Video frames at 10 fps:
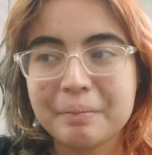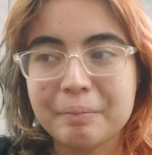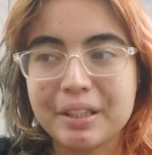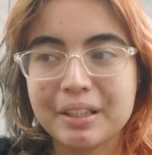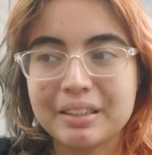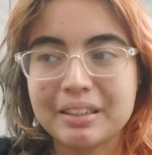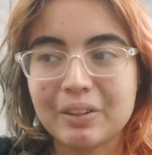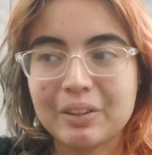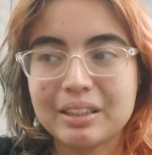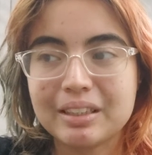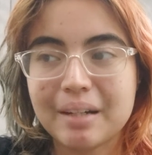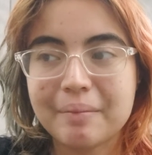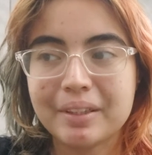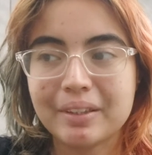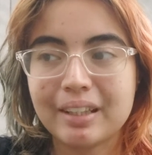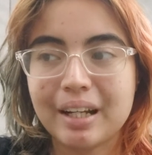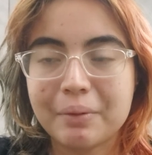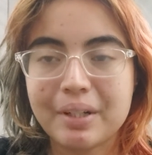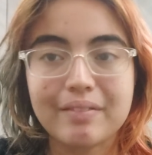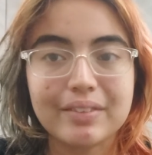Because all this time I thought that I
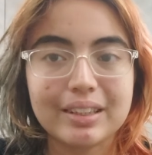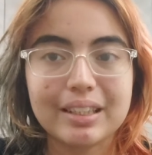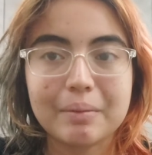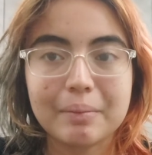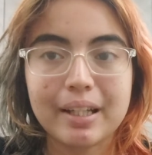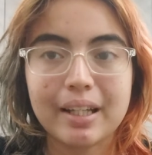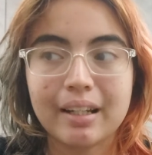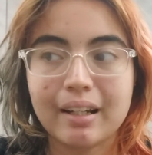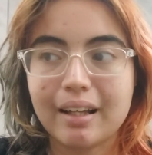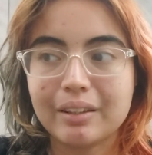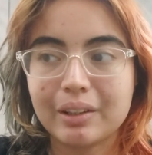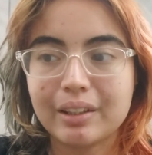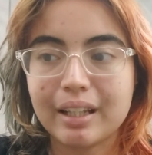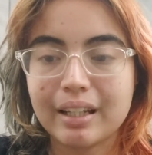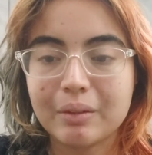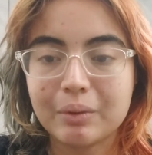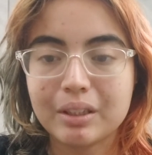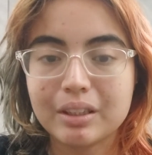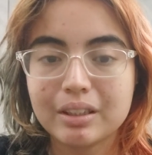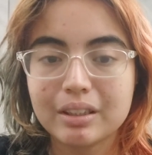would never see him again. I thought that he
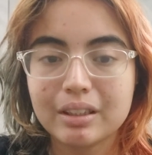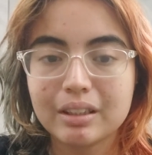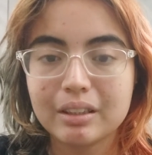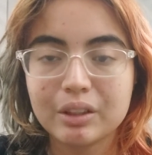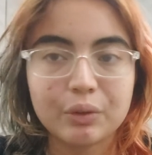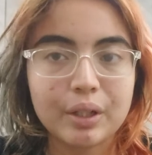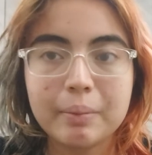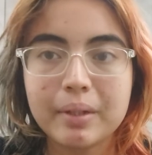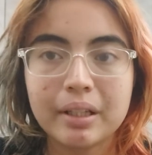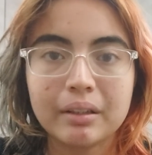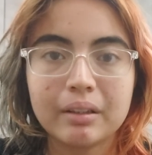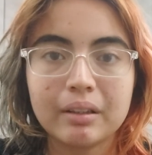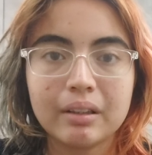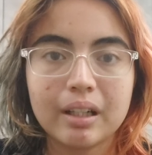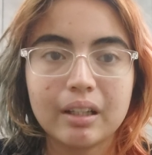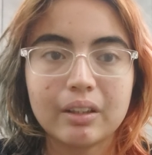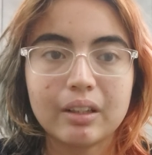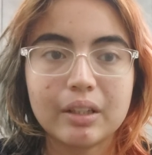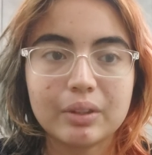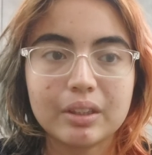was screaming. I thought
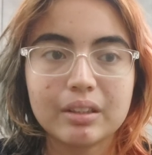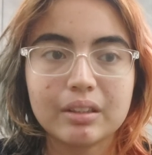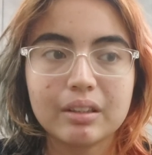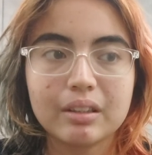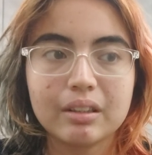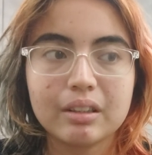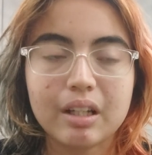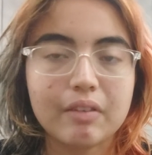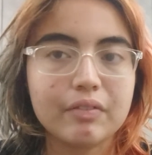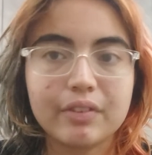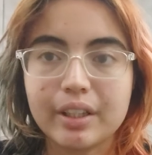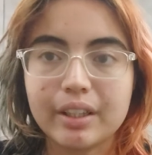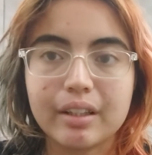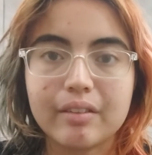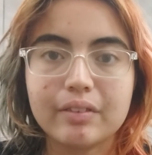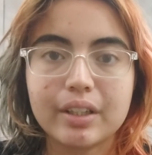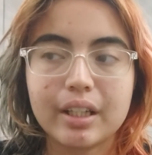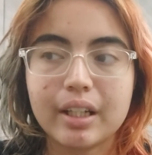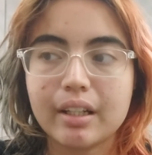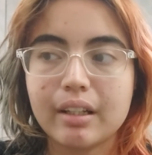that he was suffering every
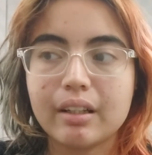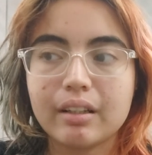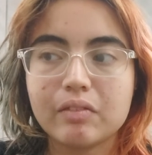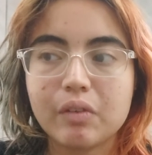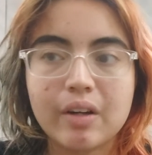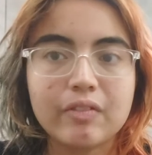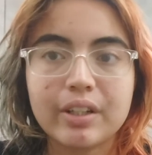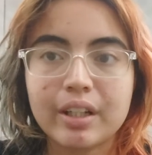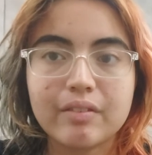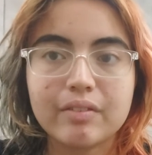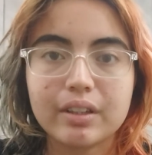day, forever and ever.